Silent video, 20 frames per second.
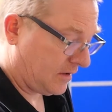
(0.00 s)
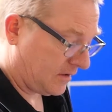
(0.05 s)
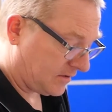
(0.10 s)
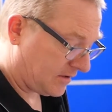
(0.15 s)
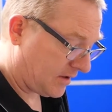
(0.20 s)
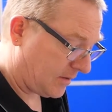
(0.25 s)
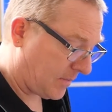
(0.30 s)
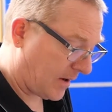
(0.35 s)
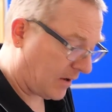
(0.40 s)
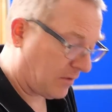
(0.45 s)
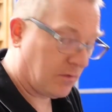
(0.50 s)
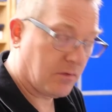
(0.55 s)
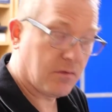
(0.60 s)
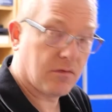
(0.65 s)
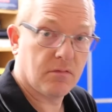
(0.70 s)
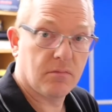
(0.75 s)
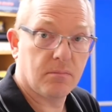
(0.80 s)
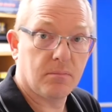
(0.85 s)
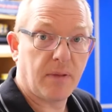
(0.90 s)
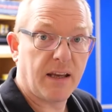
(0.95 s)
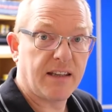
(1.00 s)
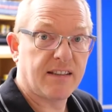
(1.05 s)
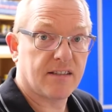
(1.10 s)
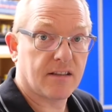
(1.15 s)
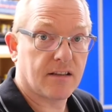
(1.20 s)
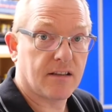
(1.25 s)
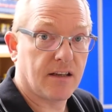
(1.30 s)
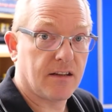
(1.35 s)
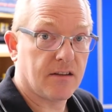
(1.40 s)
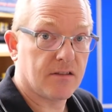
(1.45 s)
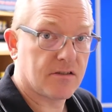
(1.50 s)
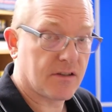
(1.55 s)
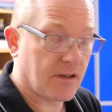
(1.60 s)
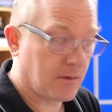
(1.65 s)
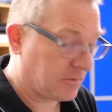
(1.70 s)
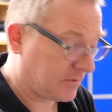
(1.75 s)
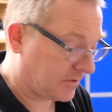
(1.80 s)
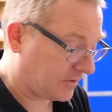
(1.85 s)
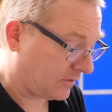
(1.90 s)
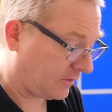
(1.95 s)
So they're both basically the
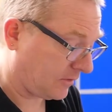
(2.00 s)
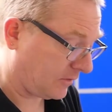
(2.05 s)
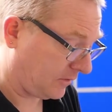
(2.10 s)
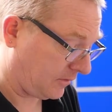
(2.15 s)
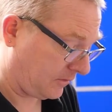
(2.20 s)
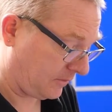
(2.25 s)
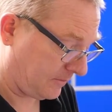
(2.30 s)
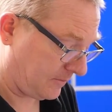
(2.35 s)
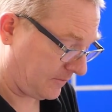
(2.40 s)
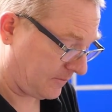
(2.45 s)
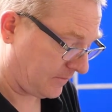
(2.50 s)
same size.